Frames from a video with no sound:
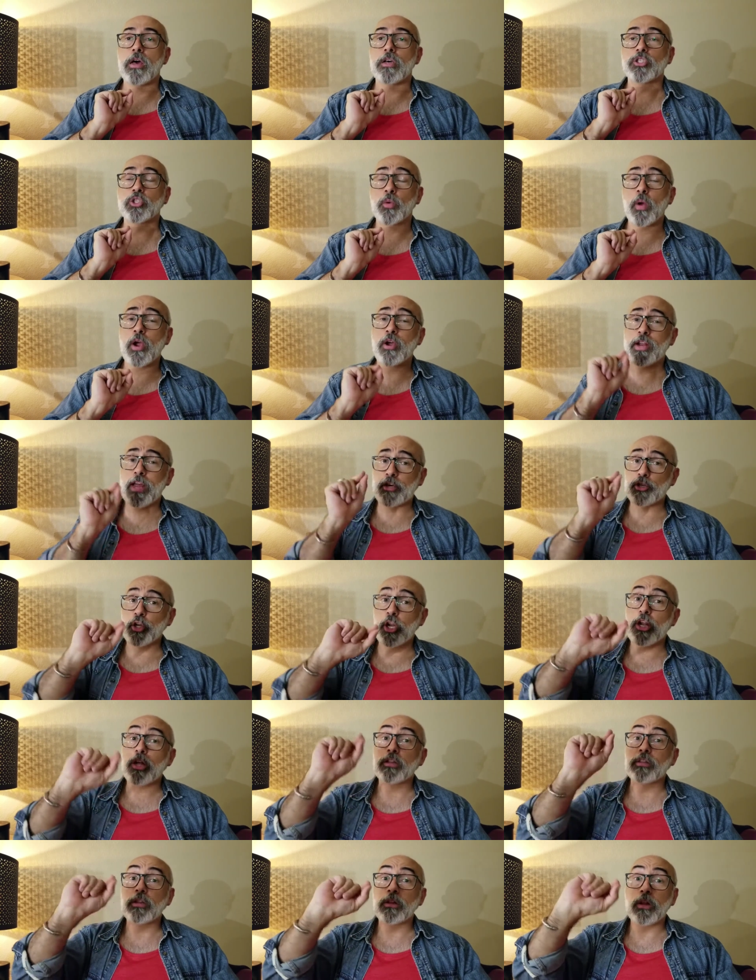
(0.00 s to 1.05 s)
So I could
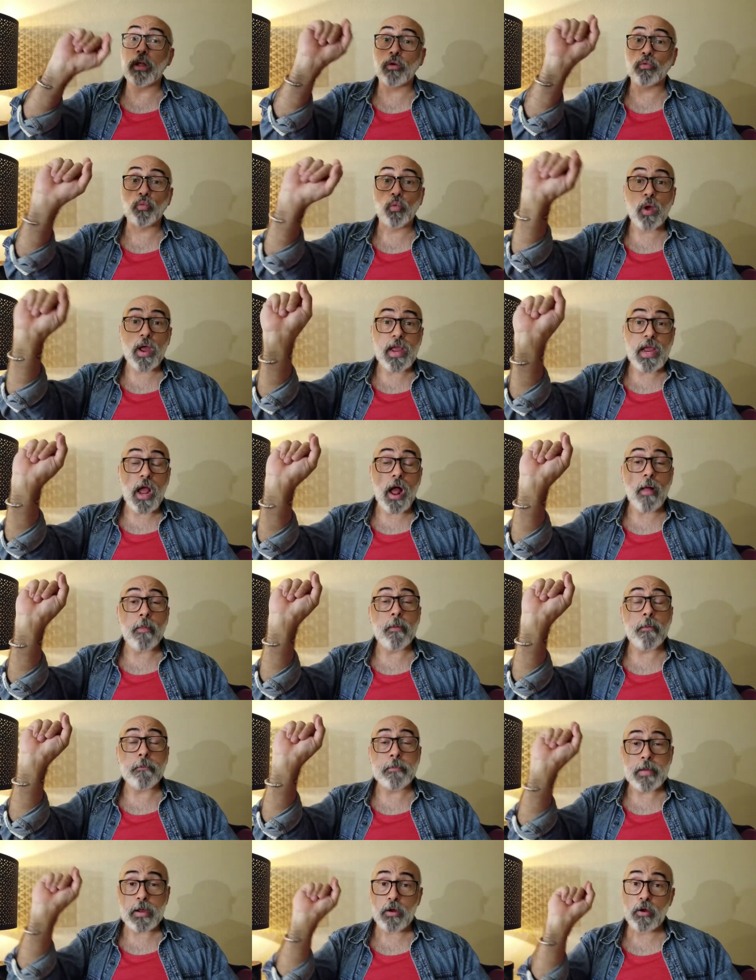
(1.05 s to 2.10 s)
actually write on the
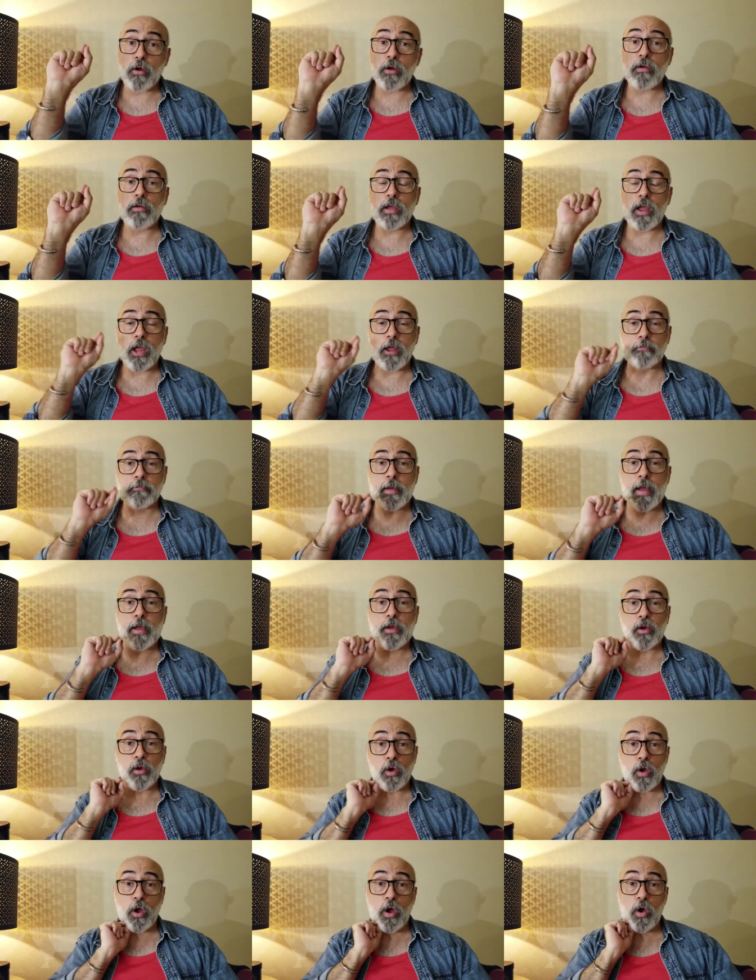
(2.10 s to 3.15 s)
mirror in my
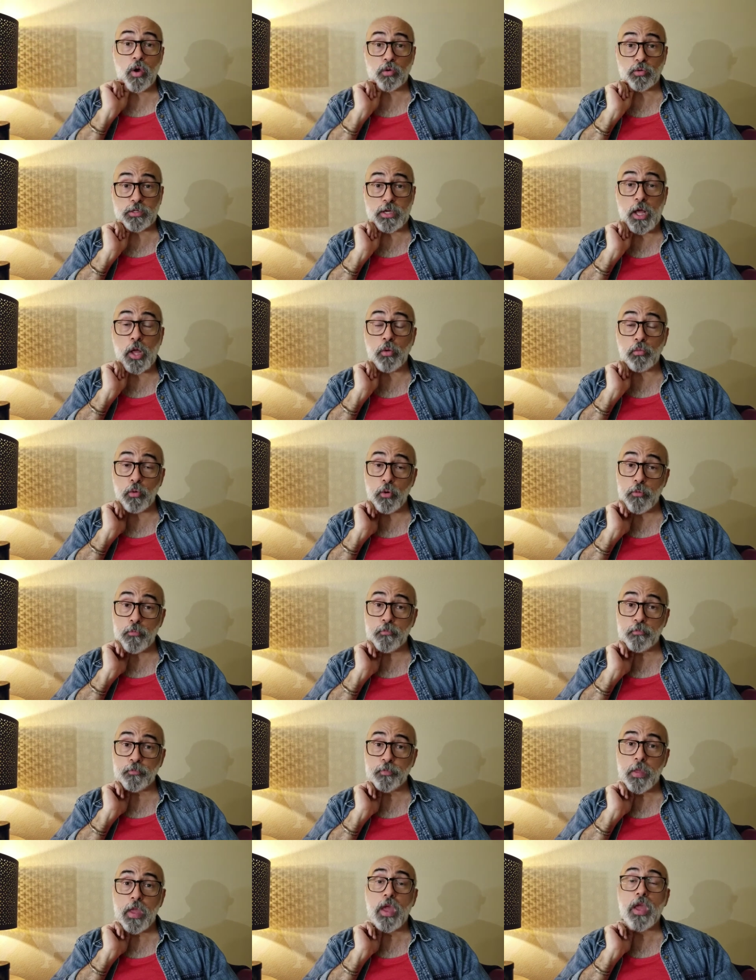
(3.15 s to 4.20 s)
hotel room,
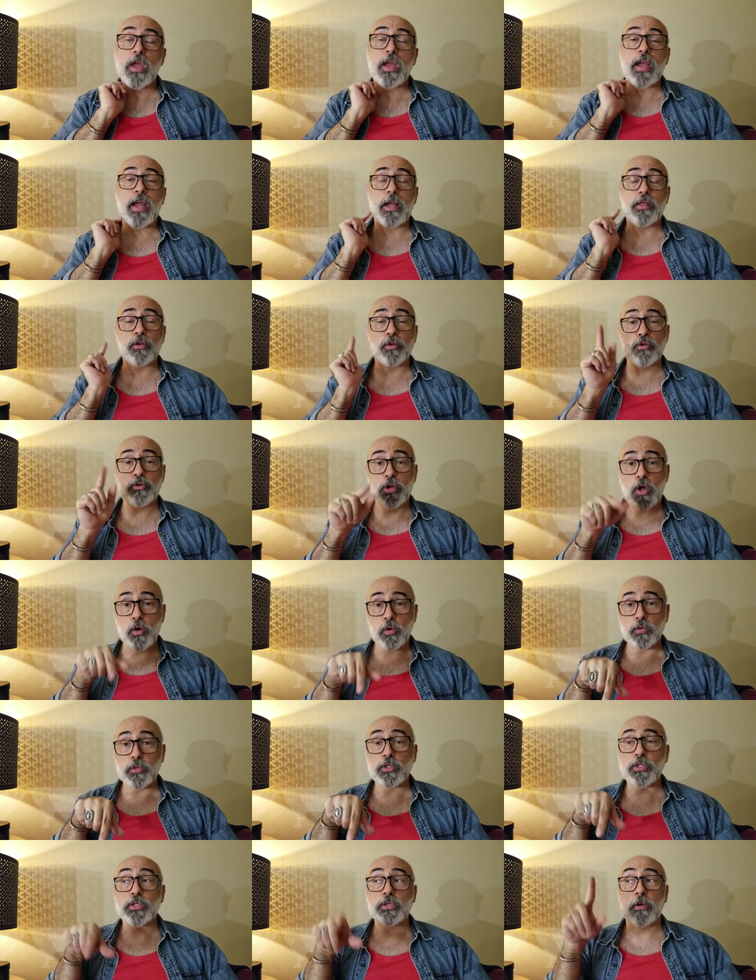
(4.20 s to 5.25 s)
either
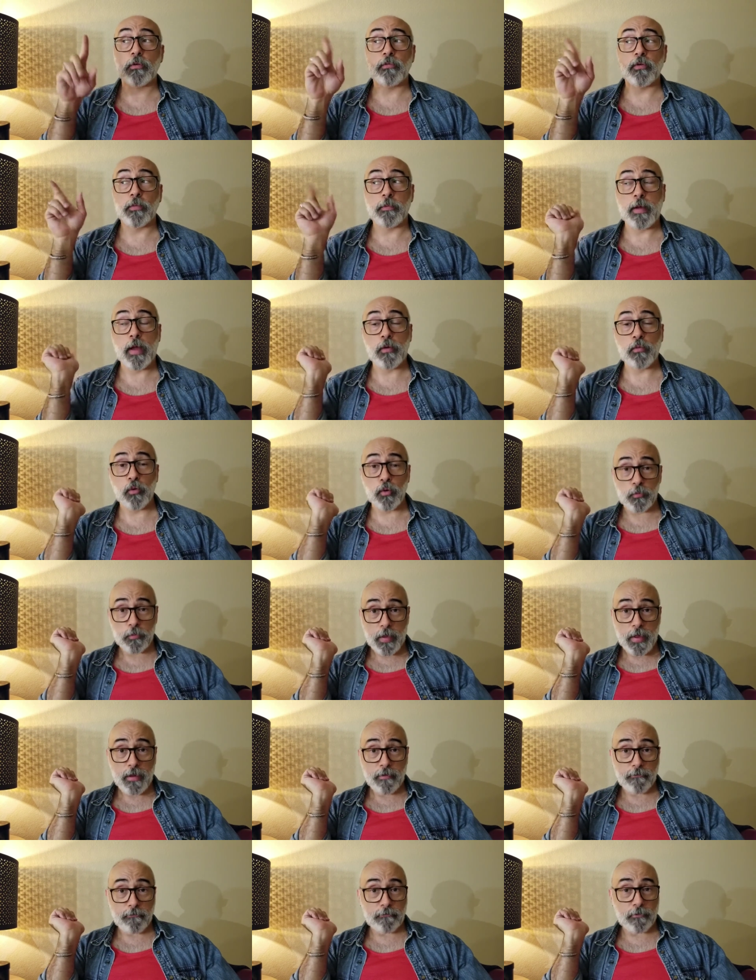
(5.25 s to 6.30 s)
notes for my
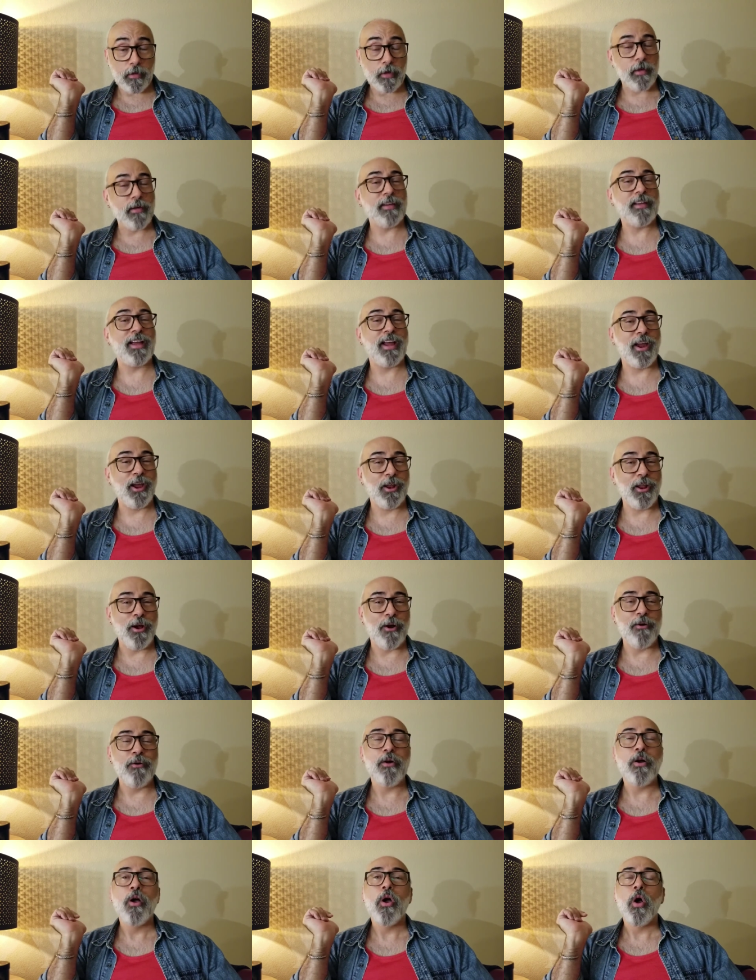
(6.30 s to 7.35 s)
roommate,
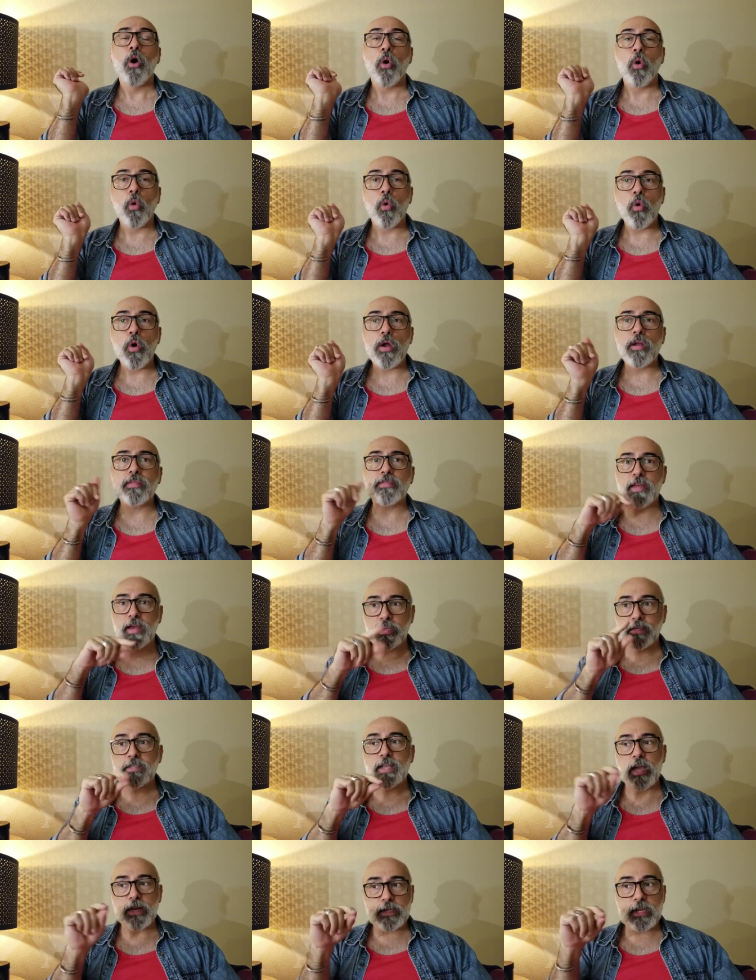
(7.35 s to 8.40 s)
or things I